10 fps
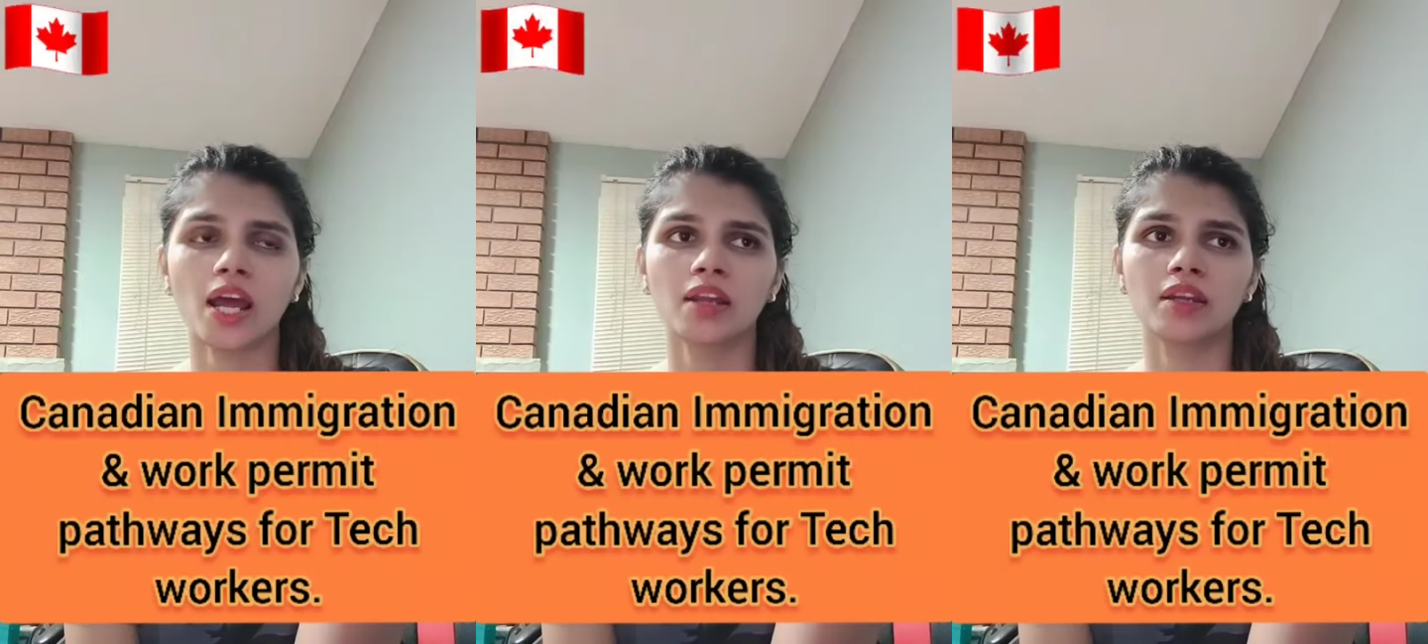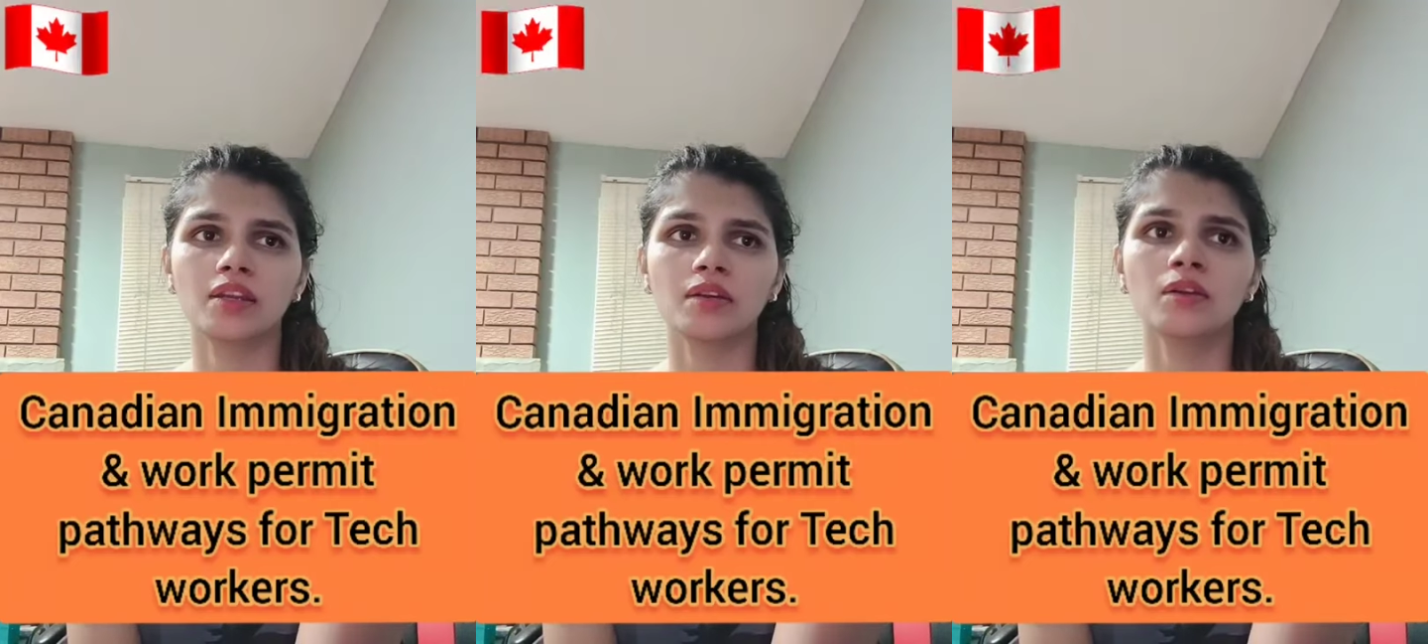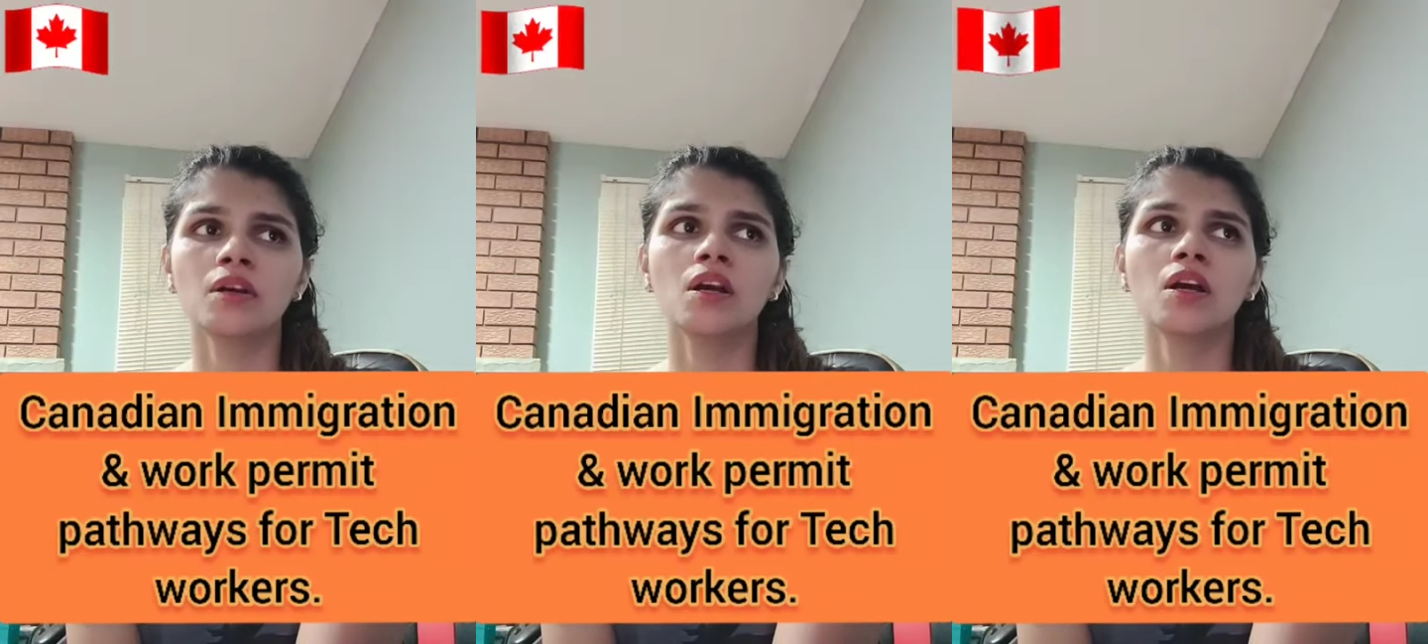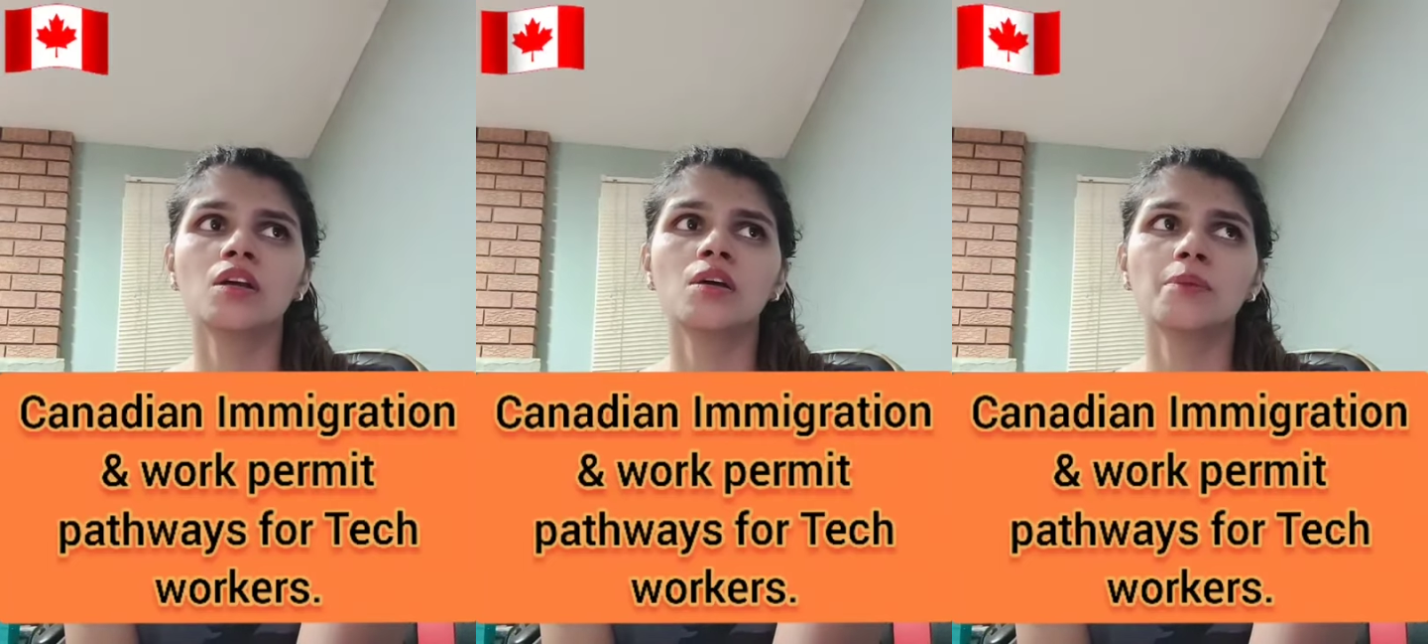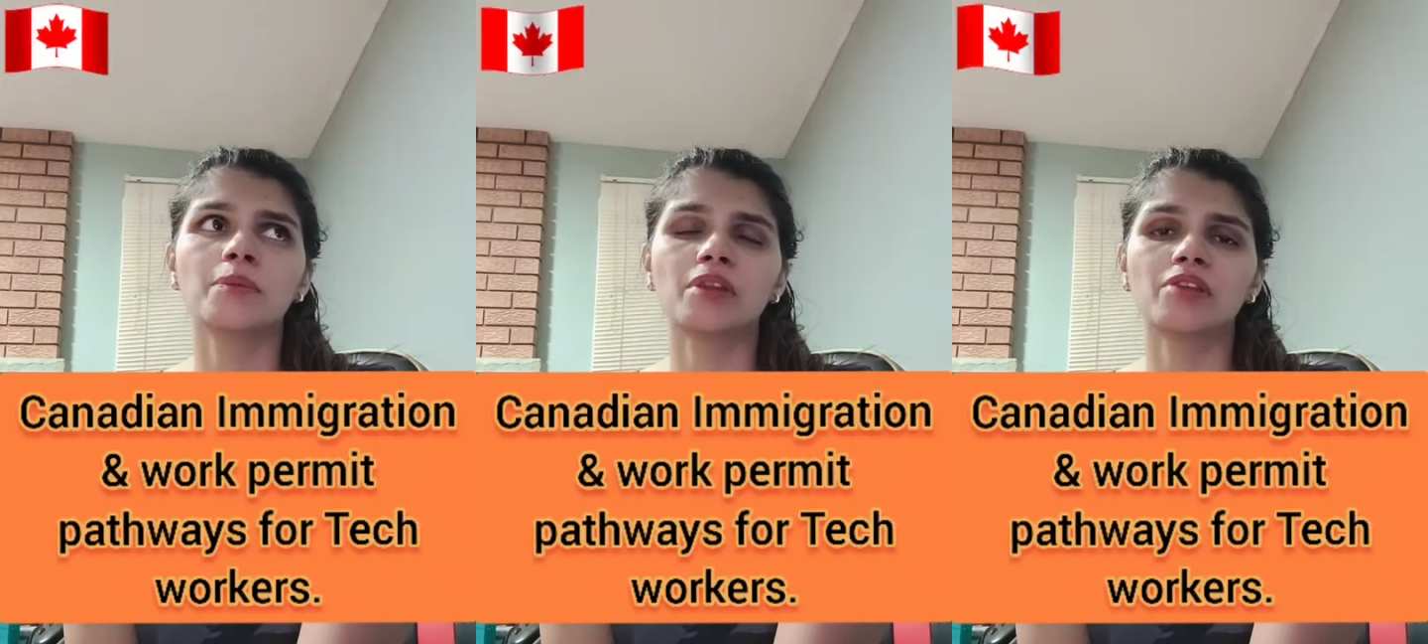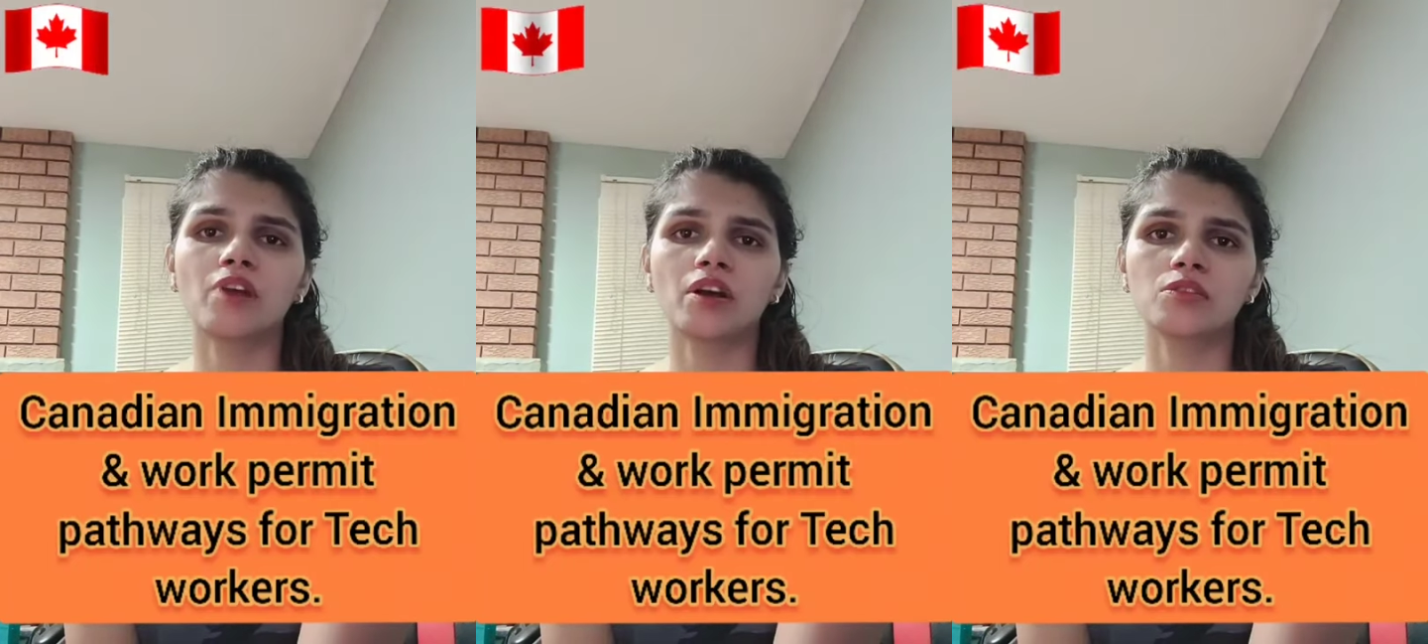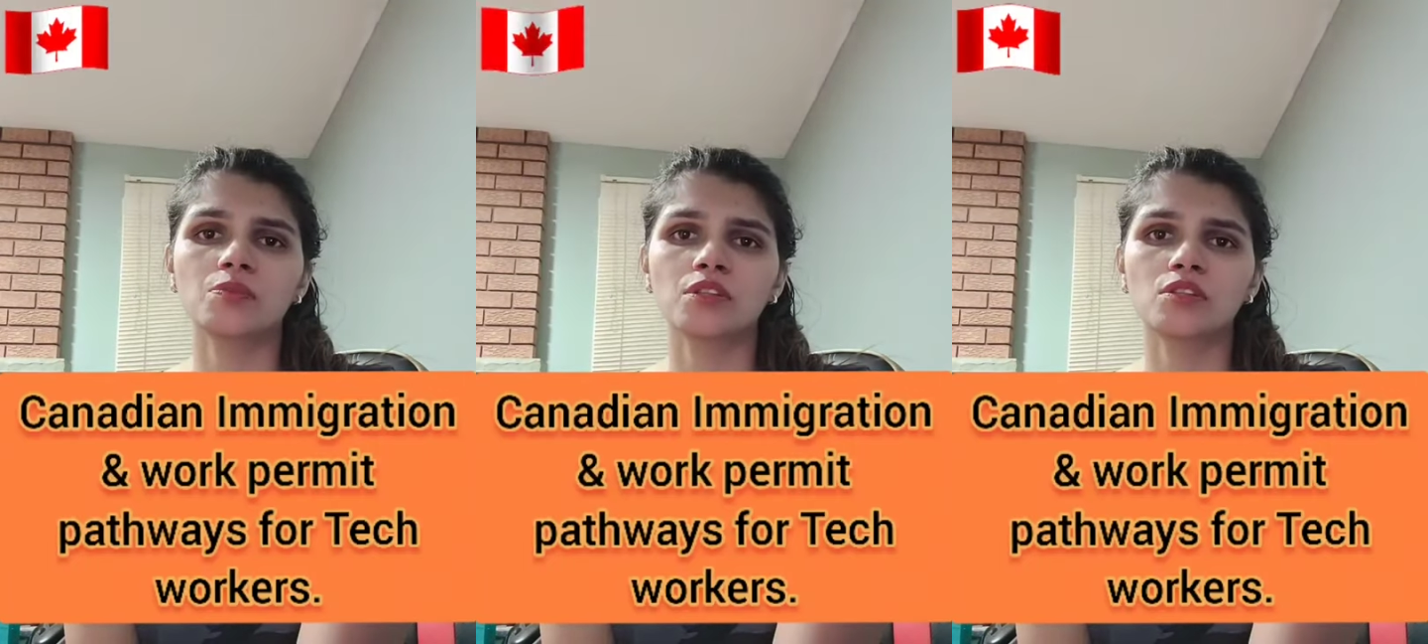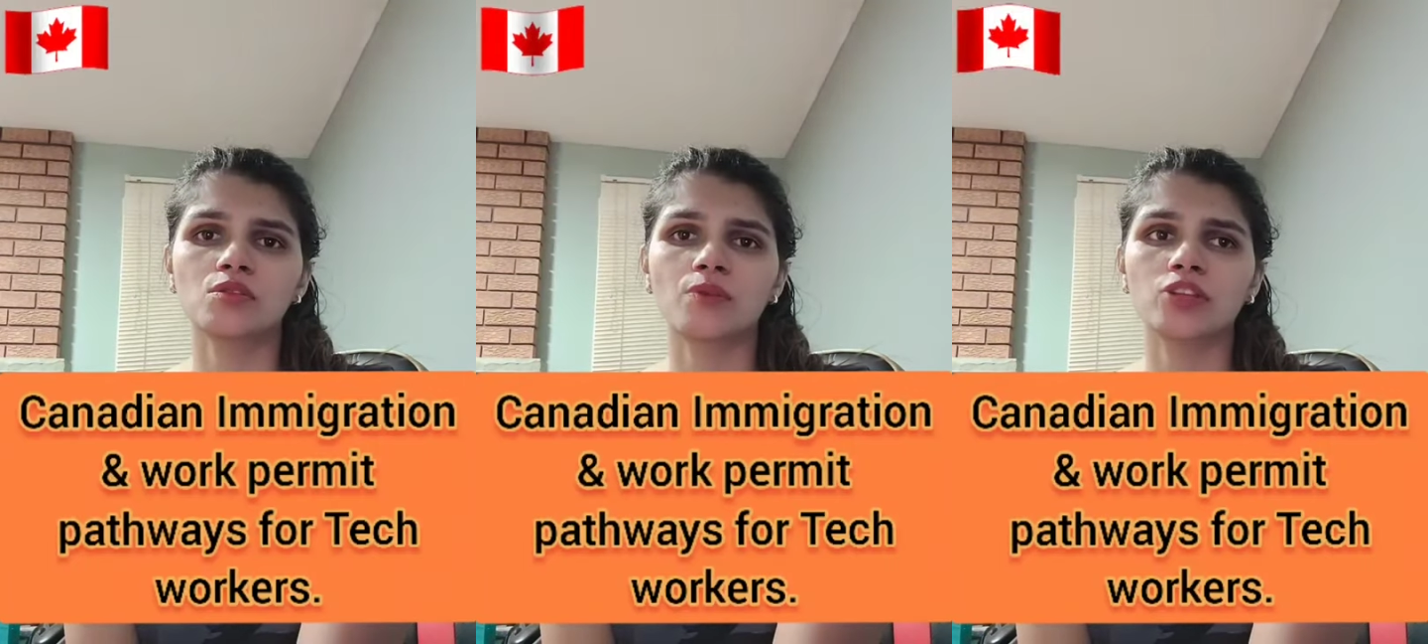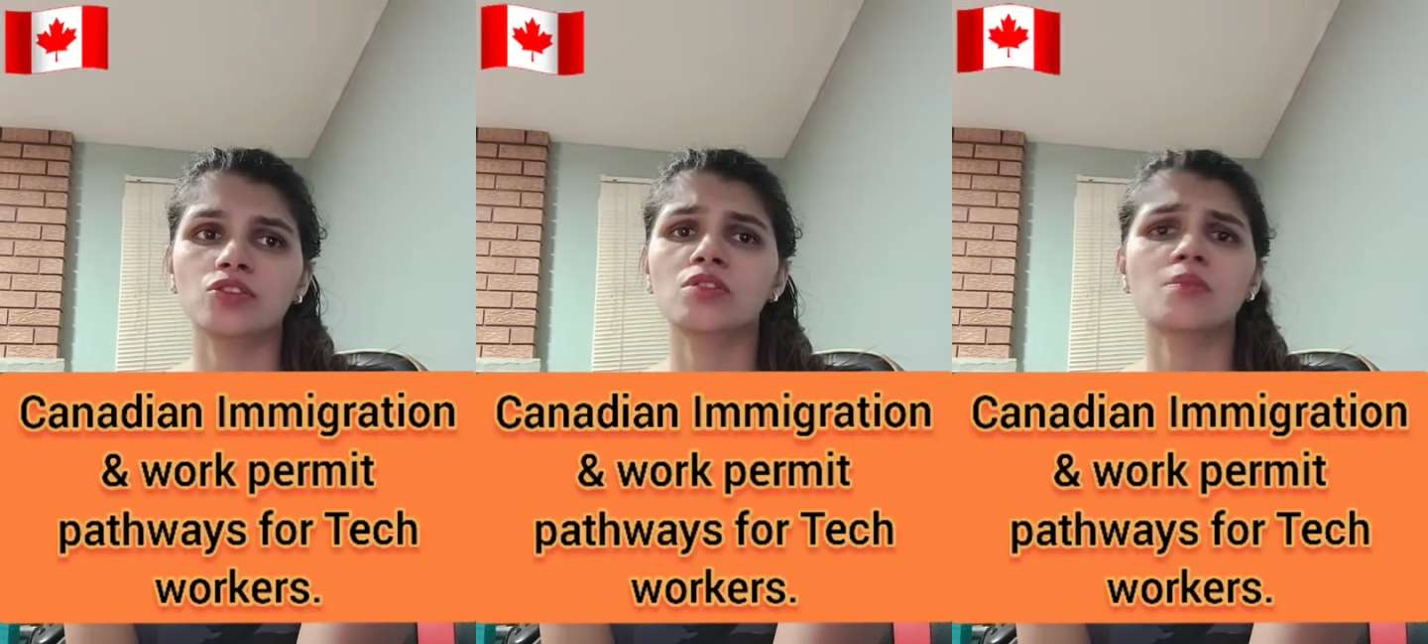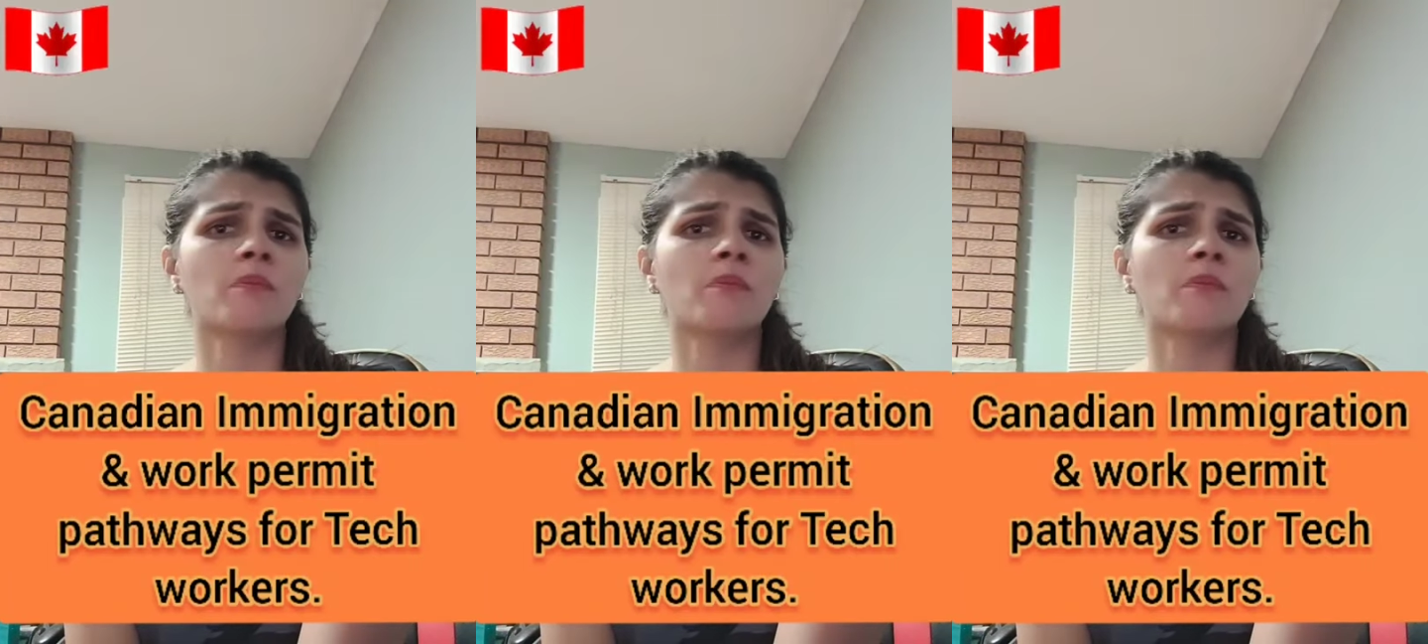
And people have asked me these questions